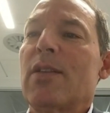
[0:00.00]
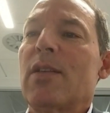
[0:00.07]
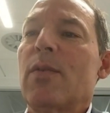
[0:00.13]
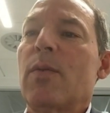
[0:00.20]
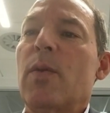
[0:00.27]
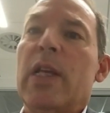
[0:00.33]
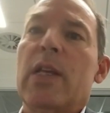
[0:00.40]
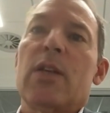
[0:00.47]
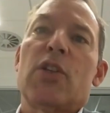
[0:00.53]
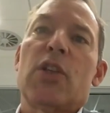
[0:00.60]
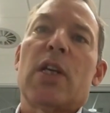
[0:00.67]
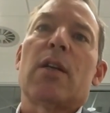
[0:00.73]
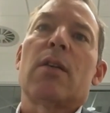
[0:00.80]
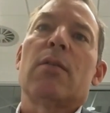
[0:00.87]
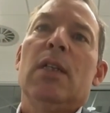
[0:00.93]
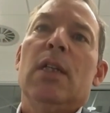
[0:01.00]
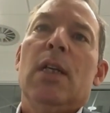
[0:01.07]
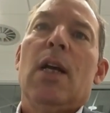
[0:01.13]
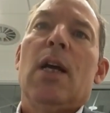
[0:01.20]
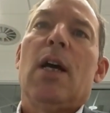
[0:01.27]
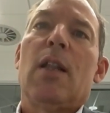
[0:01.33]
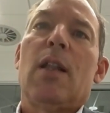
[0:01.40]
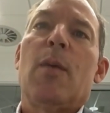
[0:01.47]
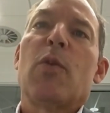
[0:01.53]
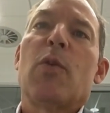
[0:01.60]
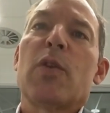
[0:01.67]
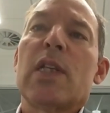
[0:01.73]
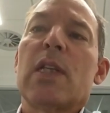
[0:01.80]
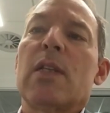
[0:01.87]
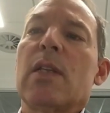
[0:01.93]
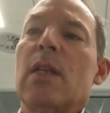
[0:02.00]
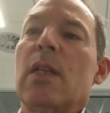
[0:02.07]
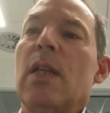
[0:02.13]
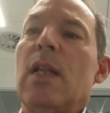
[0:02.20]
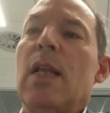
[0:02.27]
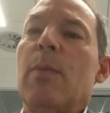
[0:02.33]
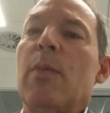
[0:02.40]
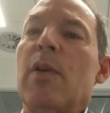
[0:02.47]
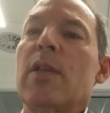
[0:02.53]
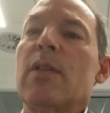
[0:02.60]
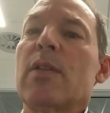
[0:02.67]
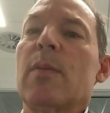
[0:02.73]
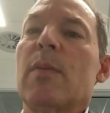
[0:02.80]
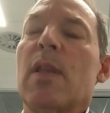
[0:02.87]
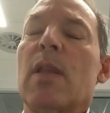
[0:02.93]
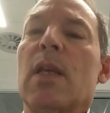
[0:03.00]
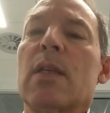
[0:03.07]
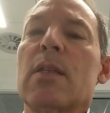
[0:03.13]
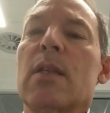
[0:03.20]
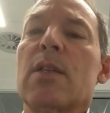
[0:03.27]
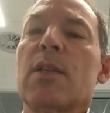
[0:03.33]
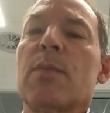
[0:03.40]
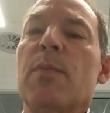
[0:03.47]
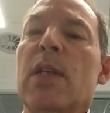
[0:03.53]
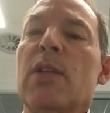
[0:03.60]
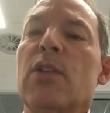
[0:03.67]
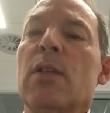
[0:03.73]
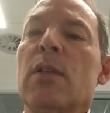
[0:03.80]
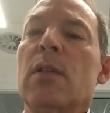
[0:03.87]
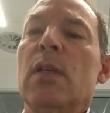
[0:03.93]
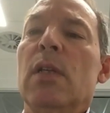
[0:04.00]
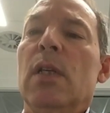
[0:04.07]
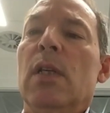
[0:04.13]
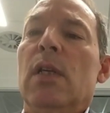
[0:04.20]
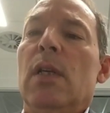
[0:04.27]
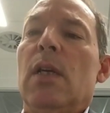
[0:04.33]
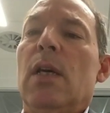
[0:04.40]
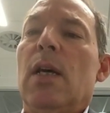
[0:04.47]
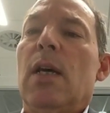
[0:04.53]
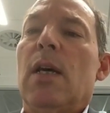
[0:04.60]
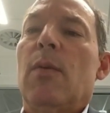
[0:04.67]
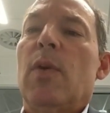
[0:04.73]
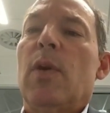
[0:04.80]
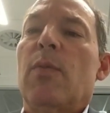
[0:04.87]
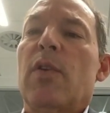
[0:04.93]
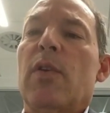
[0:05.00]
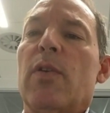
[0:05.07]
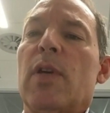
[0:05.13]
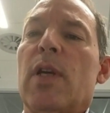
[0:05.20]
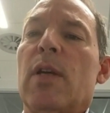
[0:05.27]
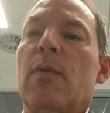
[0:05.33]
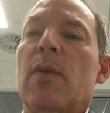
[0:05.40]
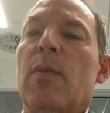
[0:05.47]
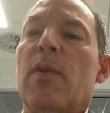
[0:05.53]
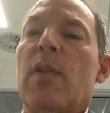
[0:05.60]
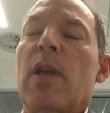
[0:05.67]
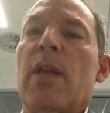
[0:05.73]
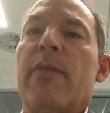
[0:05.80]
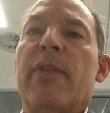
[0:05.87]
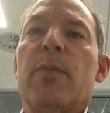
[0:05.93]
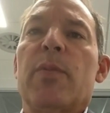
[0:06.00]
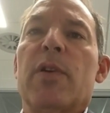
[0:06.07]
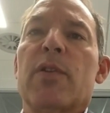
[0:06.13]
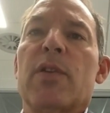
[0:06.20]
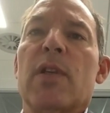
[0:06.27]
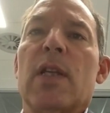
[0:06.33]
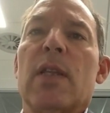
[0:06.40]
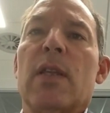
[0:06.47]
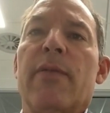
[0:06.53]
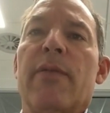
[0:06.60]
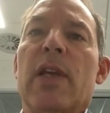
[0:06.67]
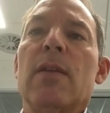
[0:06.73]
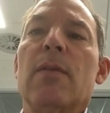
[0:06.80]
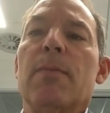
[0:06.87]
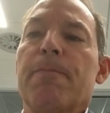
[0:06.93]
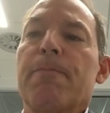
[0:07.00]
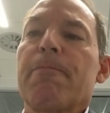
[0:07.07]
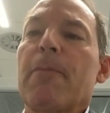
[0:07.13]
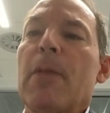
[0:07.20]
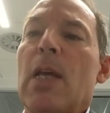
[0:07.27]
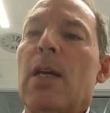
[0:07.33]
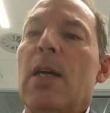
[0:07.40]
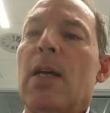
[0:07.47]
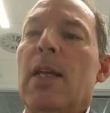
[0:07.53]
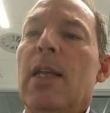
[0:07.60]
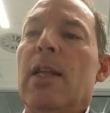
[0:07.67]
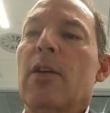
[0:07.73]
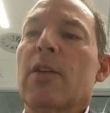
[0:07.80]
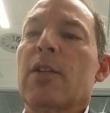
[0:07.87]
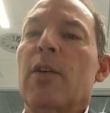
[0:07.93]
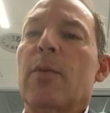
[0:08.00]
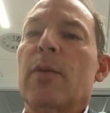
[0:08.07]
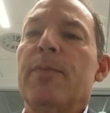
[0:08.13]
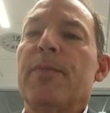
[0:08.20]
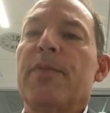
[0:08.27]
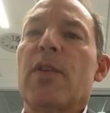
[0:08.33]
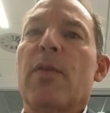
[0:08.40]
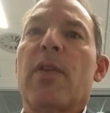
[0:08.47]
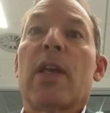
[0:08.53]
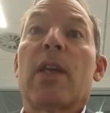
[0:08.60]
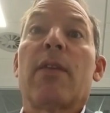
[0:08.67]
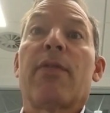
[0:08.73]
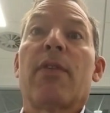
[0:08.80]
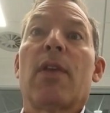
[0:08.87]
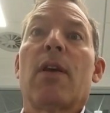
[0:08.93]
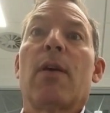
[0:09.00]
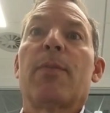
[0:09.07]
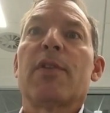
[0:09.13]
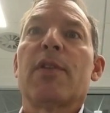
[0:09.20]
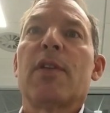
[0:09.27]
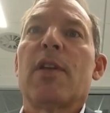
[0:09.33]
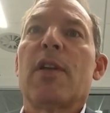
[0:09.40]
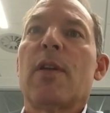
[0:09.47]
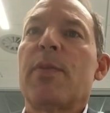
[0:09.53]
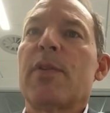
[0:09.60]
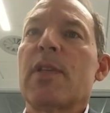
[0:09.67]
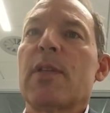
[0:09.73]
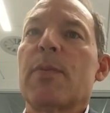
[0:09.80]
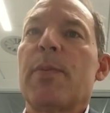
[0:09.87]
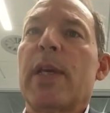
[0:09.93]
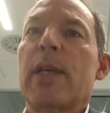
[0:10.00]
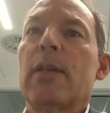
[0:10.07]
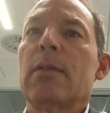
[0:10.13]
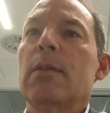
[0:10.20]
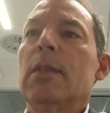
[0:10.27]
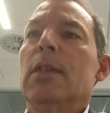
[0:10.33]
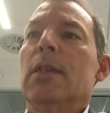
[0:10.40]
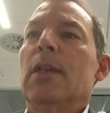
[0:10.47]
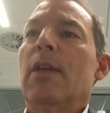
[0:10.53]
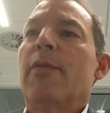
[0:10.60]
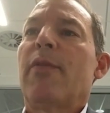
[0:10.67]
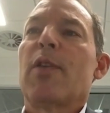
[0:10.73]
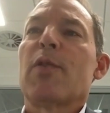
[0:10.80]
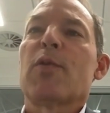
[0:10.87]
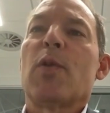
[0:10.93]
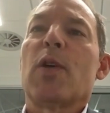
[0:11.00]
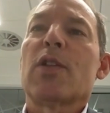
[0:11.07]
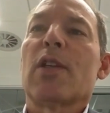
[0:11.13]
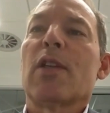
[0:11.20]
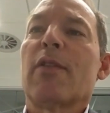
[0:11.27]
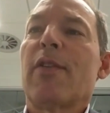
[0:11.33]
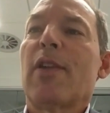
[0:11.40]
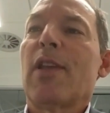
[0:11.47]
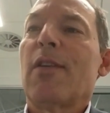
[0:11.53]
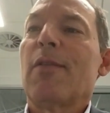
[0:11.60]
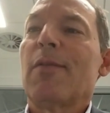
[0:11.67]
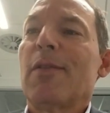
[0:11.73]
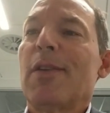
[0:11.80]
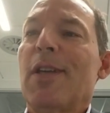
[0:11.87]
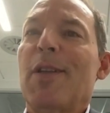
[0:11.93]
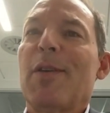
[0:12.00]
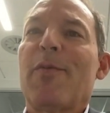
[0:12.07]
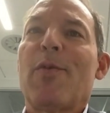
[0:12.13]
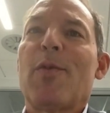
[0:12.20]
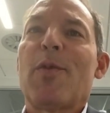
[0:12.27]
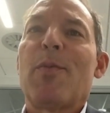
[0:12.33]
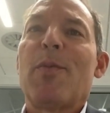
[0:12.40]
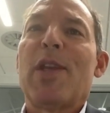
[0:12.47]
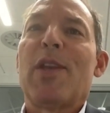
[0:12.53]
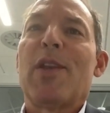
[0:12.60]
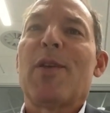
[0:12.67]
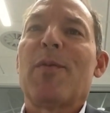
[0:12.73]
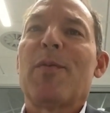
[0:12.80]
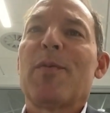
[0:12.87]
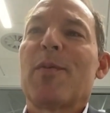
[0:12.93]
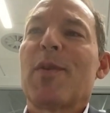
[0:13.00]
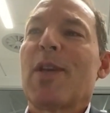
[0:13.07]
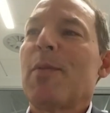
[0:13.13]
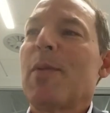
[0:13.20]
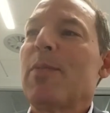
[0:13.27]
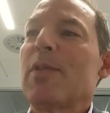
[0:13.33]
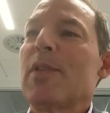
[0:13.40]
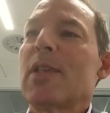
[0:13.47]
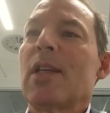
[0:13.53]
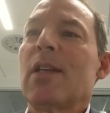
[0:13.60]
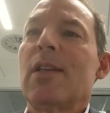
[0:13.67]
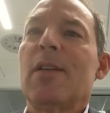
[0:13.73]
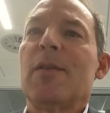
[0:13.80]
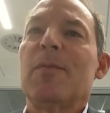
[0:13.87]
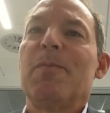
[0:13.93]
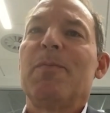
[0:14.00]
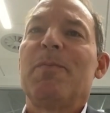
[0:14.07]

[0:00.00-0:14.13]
So we can share a lot more detail and elaborate on some of the things I just mentioned when we're live in person at the event in October. So thank you for the opportunity to participate, and for those watching the video, I look forward to meeting you. Come up and say hello.